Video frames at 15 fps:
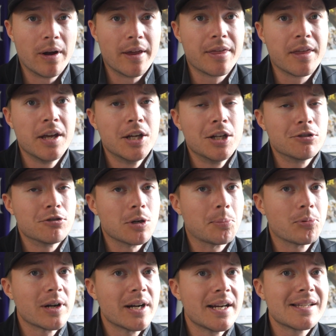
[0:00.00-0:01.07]
with Drew
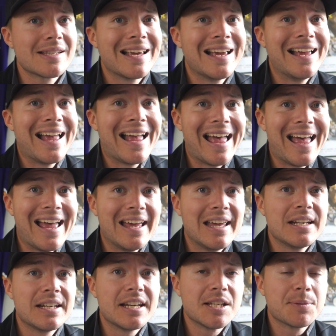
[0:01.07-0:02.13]
Brees,
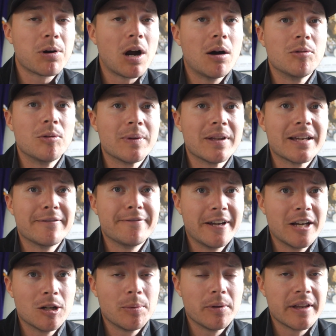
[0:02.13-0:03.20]
and he's probably
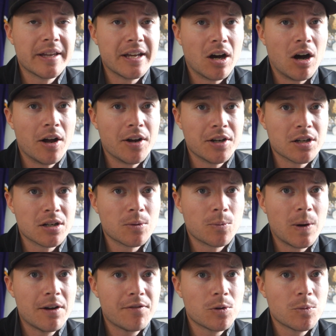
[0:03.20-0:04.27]
available on your
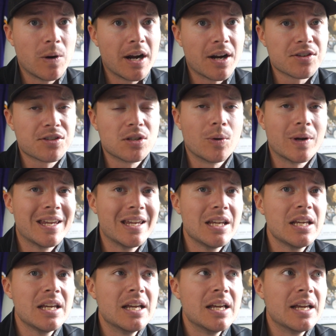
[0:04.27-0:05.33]
waiver wire. So
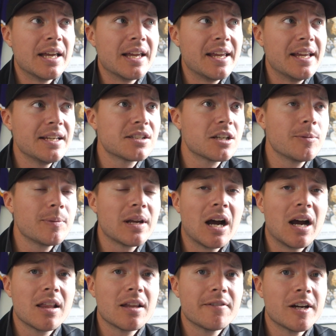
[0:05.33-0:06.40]
he's going to be
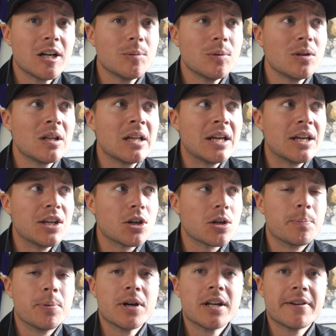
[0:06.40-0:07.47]
highly available. You
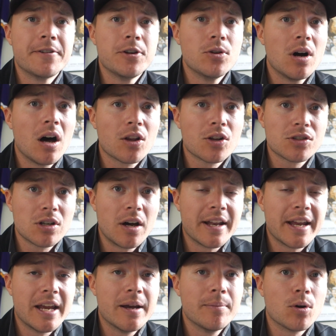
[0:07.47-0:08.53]
could put a few dollars on
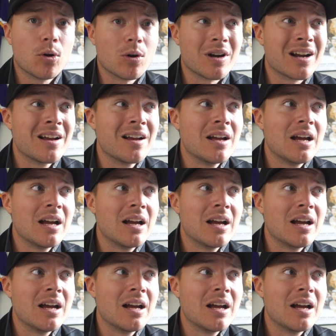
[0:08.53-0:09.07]
him, or